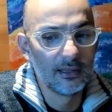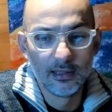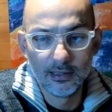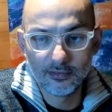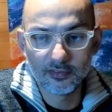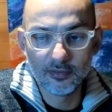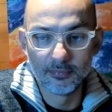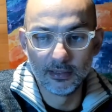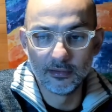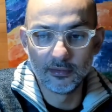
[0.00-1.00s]
It's simple.
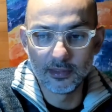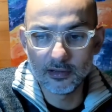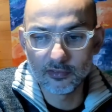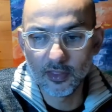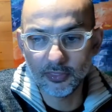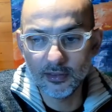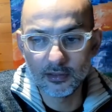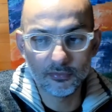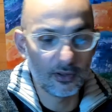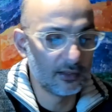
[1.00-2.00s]
There is nothing
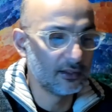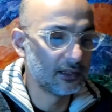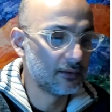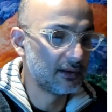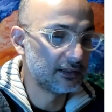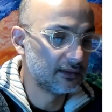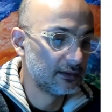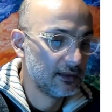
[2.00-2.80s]
difficult here about it.